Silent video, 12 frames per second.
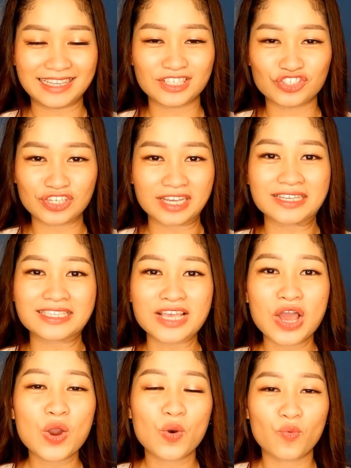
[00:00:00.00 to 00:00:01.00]
in just
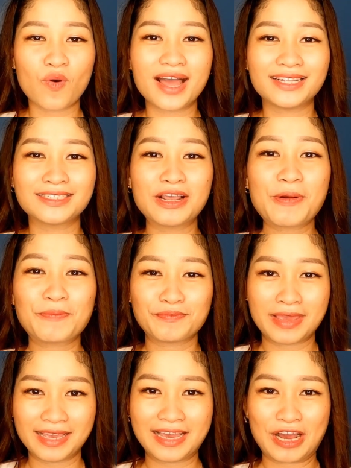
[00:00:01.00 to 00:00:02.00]
one
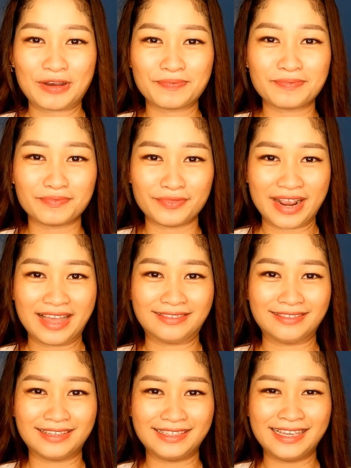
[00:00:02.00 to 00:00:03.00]
makeup brand.
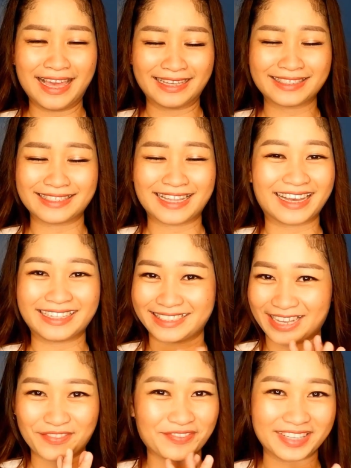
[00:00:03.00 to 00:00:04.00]
Yes, naka
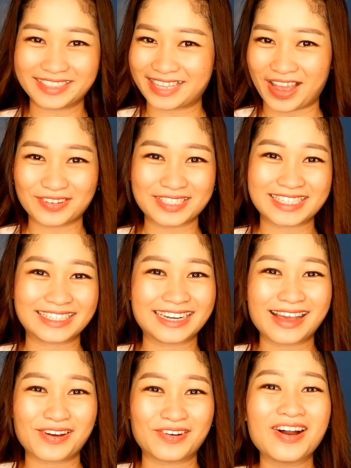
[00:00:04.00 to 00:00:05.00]
7,000
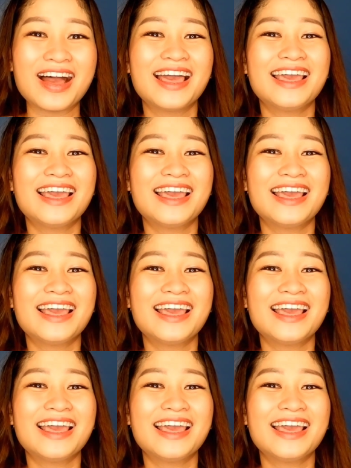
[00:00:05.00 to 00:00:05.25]
ako.